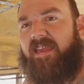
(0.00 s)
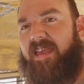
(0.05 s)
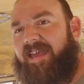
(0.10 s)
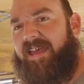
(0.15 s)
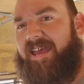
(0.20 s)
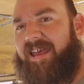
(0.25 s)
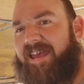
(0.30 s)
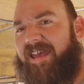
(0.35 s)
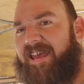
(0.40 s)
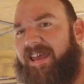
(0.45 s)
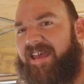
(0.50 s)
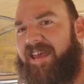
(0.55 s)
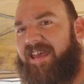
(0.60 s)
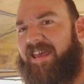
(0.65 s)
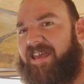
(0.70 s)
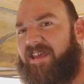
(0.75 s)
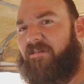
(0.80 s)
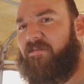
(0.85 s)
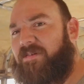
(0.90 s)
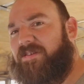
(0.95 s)

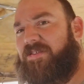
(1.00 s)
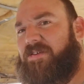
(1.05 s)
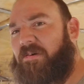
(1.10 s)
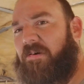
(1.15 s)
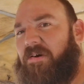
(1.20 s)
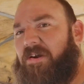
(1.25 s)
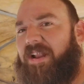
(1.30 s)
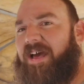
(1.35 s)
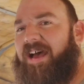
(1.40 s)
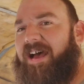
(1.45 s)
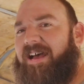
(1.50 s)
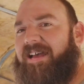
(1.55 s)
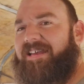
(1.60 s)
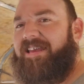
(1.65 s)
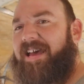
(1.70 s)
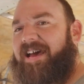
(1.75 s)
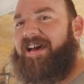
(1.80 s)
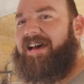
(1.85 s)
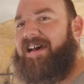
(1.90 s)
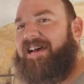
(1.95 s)
Hey, what's going on,
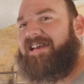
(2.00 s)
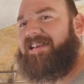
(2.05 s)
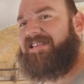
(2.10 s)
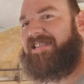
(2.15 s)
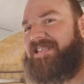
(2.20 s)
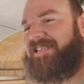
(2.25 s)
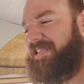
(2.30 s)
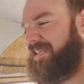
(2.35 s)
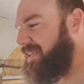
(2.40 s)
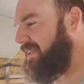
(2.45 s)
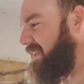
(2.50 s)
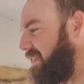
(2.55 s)
guys?